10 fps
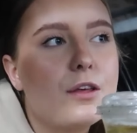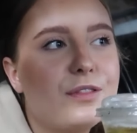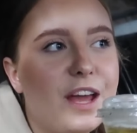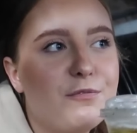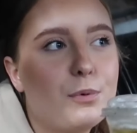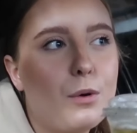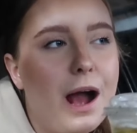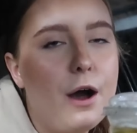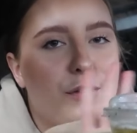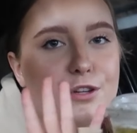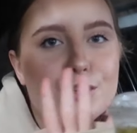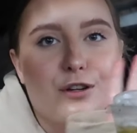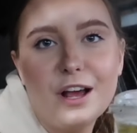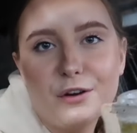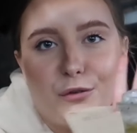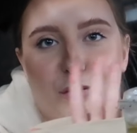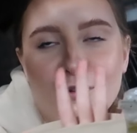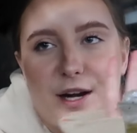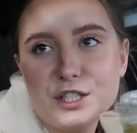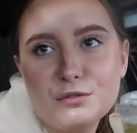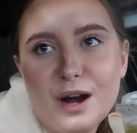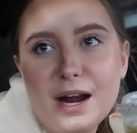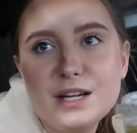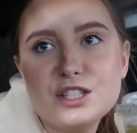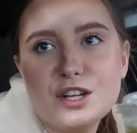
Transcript: they've brought out the new like refresher range.